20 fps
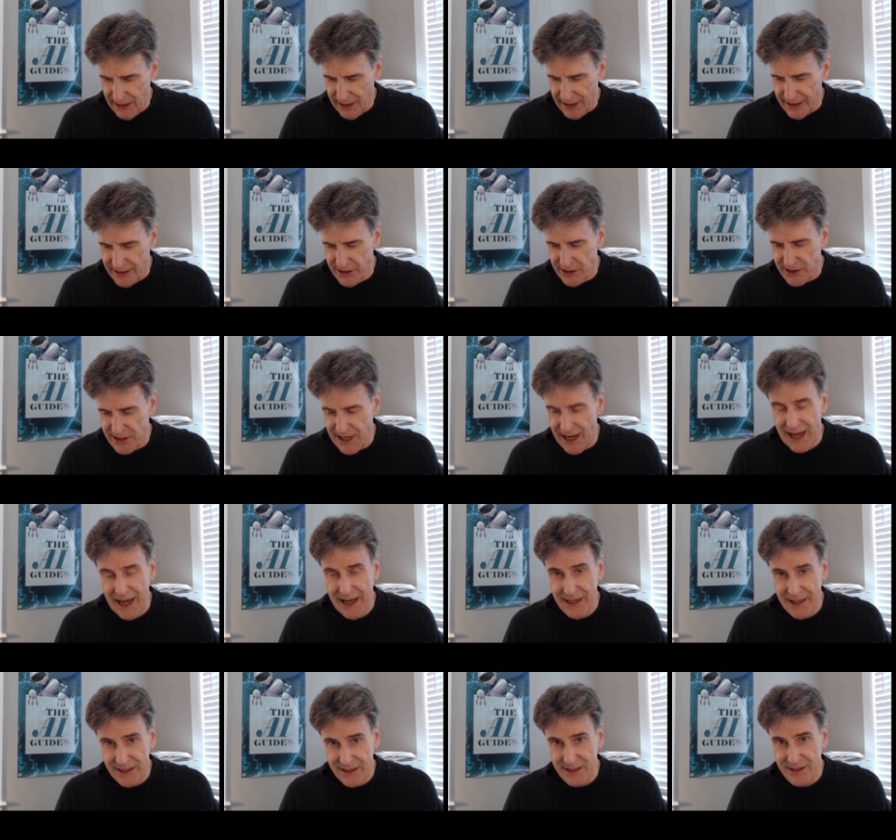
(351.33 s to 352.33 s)
In
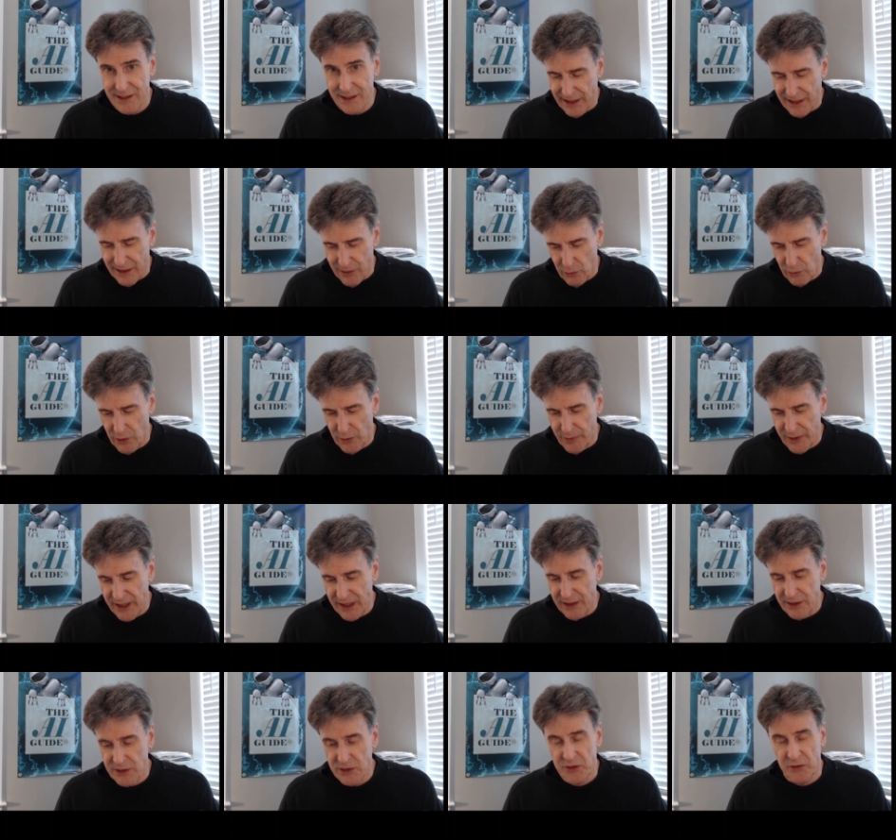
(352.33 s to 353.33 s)
China, it will be
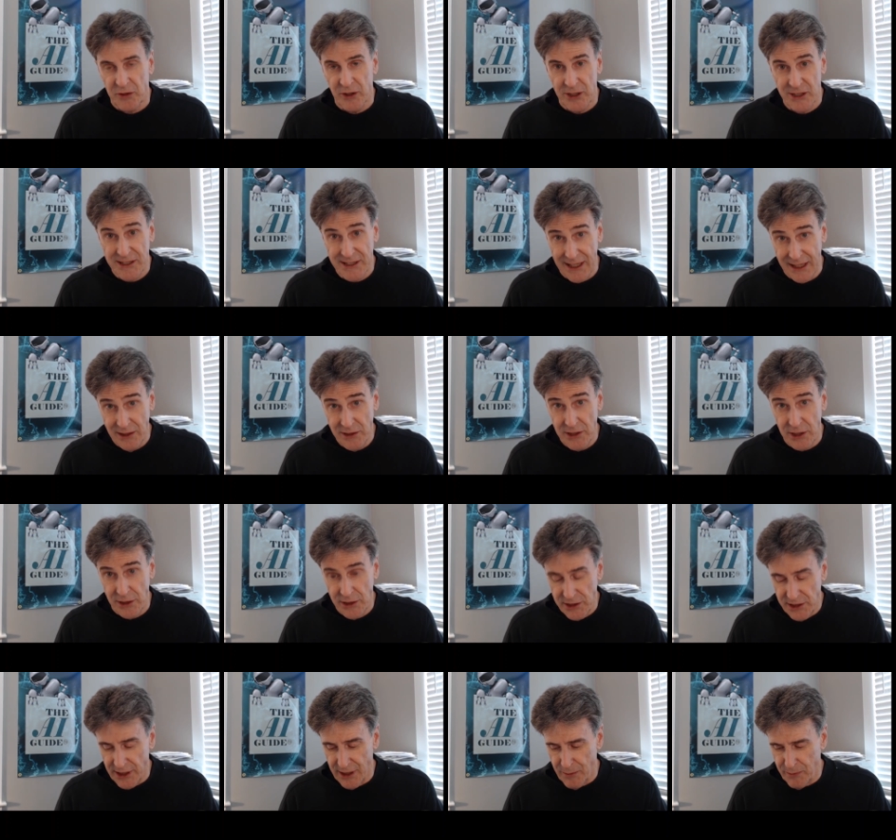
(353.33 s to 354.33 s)
used for
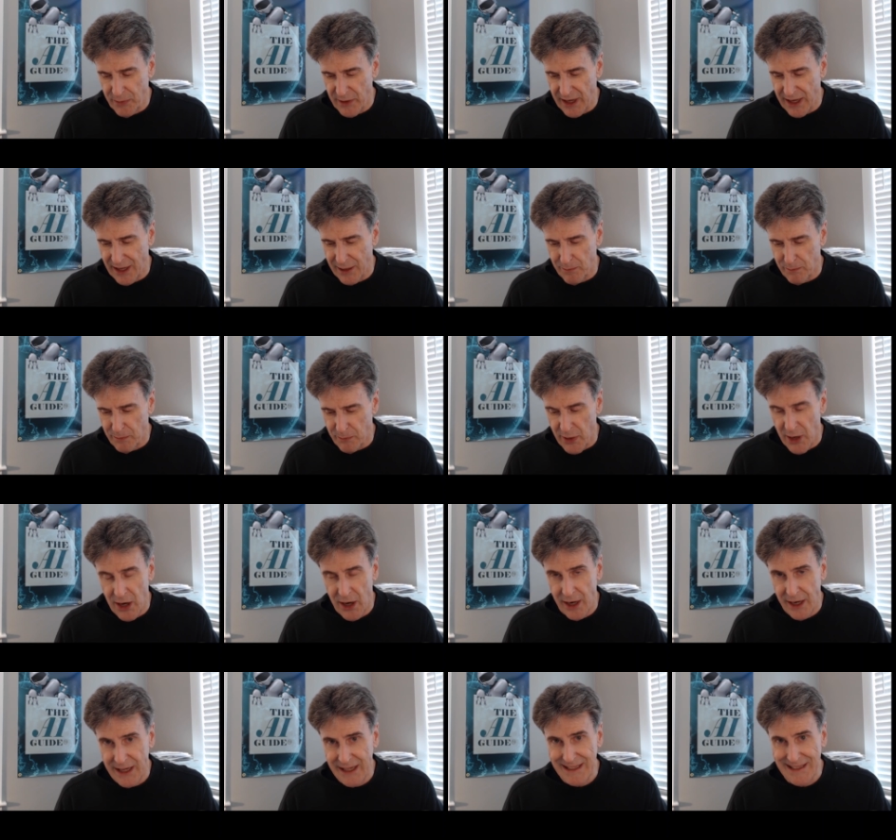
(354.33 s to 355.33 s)
censorship and
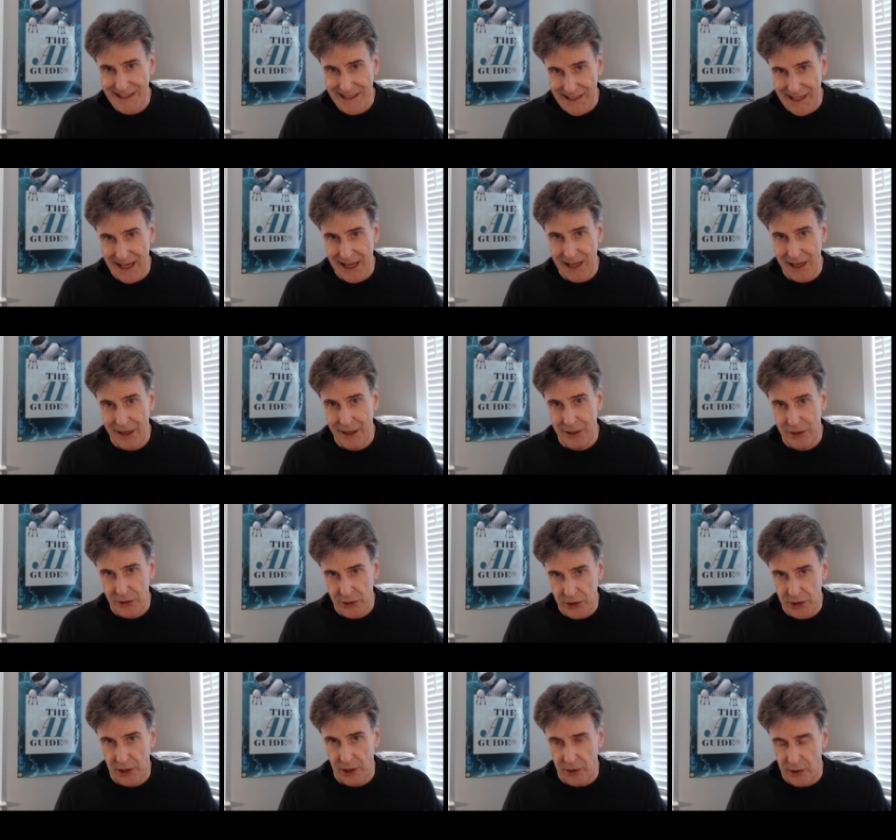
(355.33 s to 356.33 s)
party state
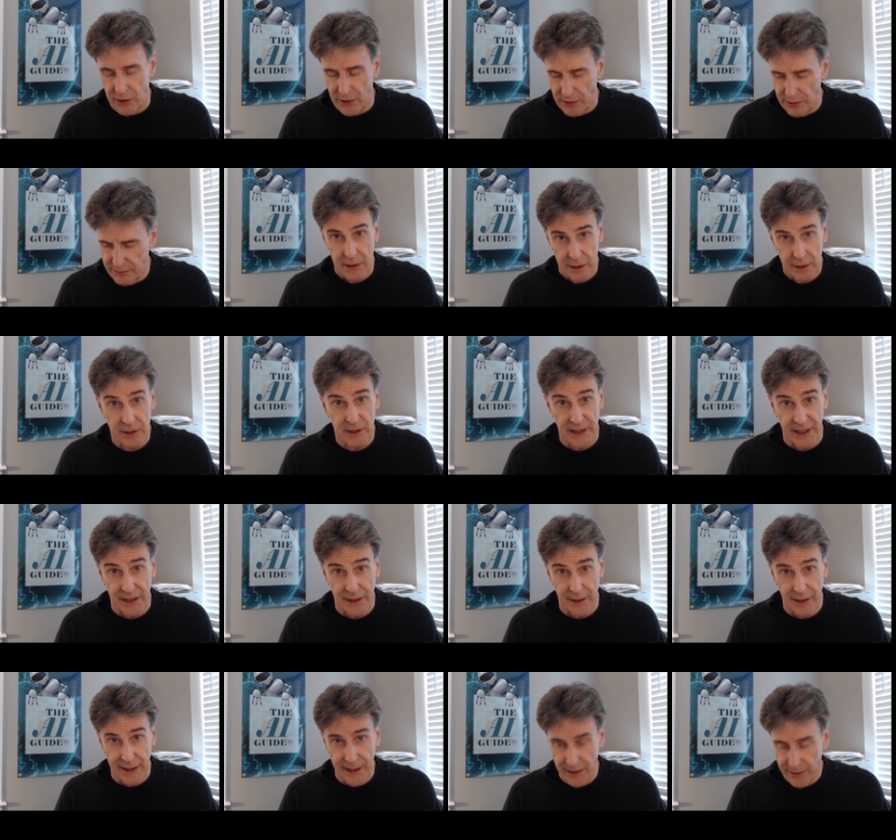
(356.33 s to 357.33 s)
control,
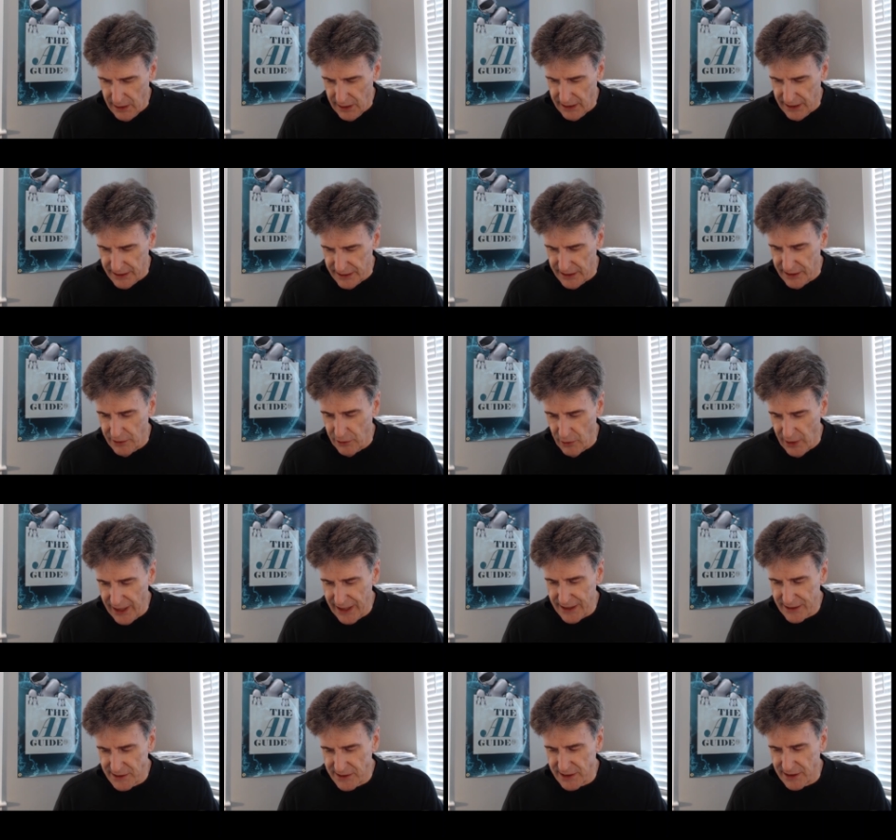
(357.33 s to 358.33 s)
clearly. In the
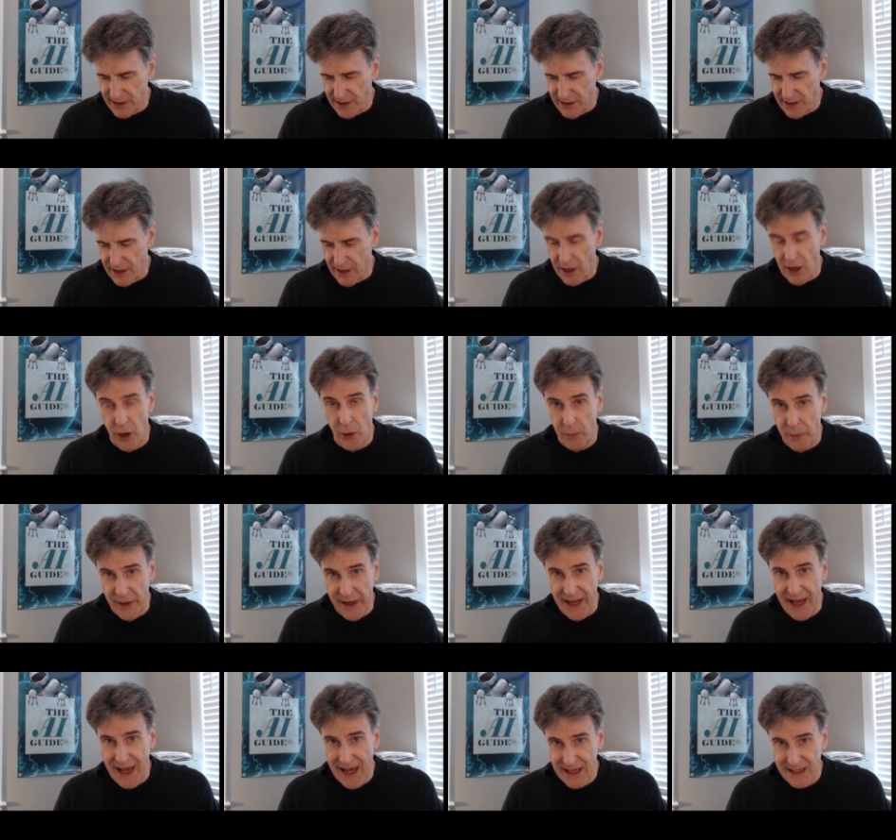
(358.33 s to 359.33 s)
US,
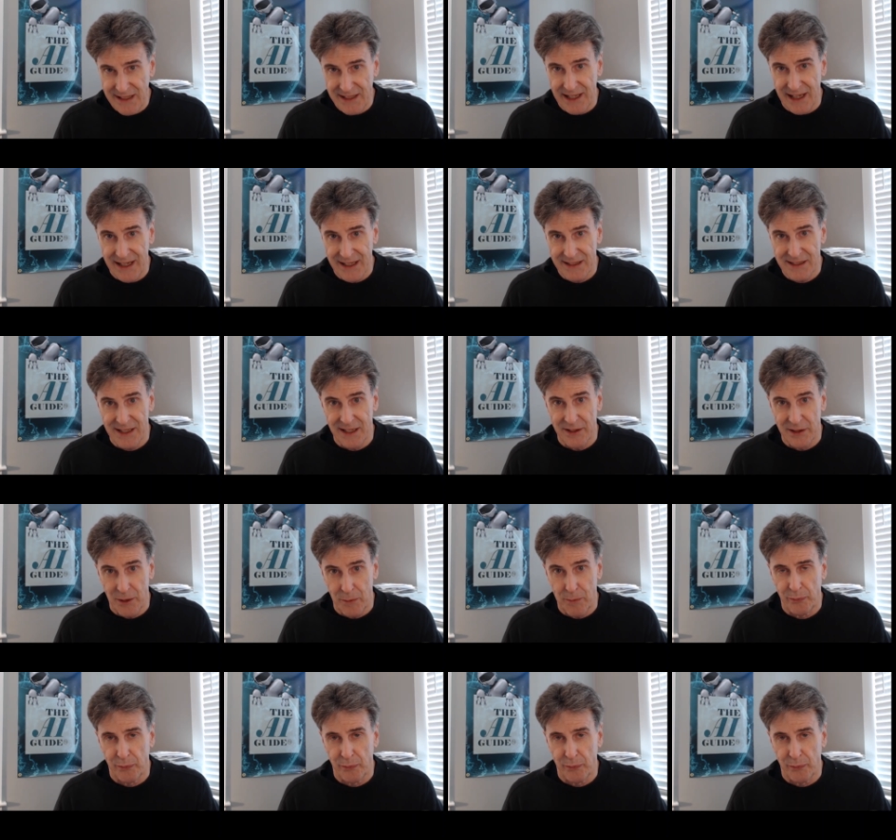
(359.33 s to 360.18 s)
open access and the